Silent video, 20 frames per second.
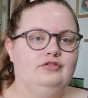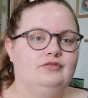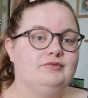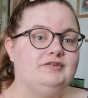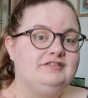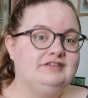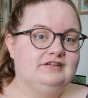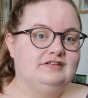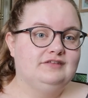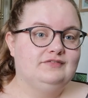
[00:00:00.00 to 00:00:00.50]
The
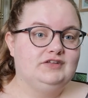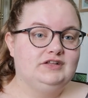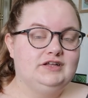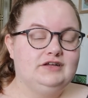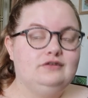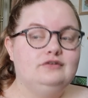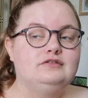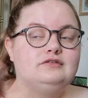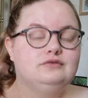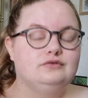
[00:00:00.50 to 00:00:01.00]
recessive
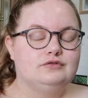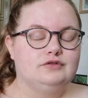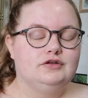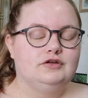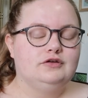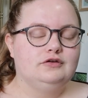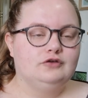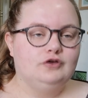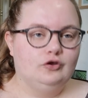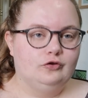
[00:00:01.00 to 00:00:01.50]
alleles or
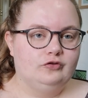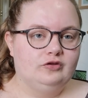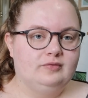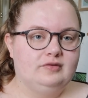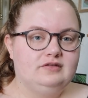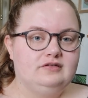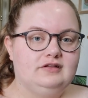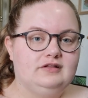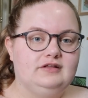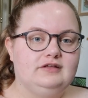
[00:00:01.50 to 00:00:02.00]
the
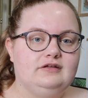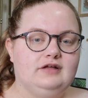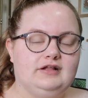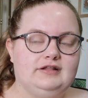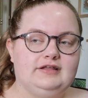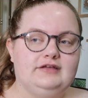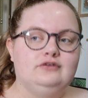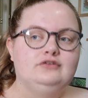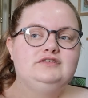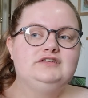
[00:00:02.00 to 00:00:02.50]
codominant
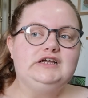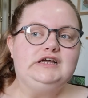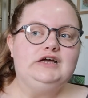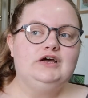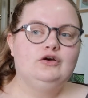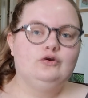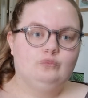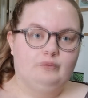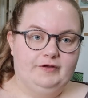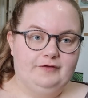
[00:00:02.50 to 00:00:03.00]
alleles
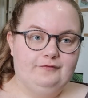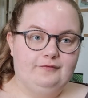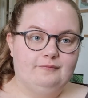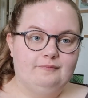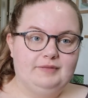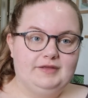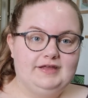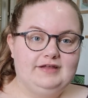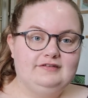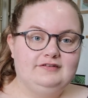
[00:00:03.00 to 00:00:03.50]
will
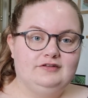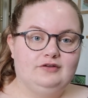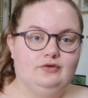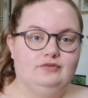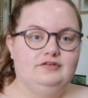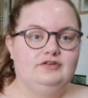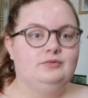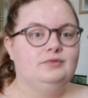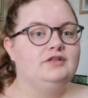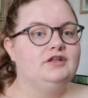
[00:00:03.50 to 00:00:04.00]
be
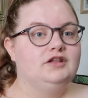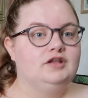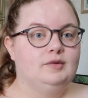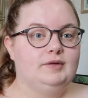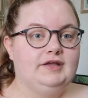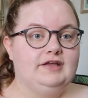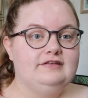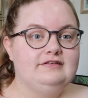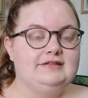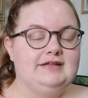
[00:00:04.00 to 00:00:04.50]
denoted with a
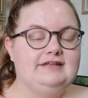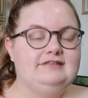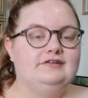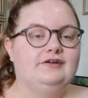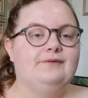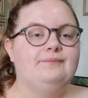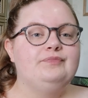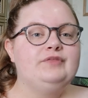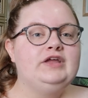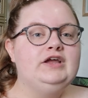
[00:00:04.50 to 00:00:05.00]
lowercase
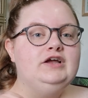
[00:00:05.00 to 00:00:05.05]
letter.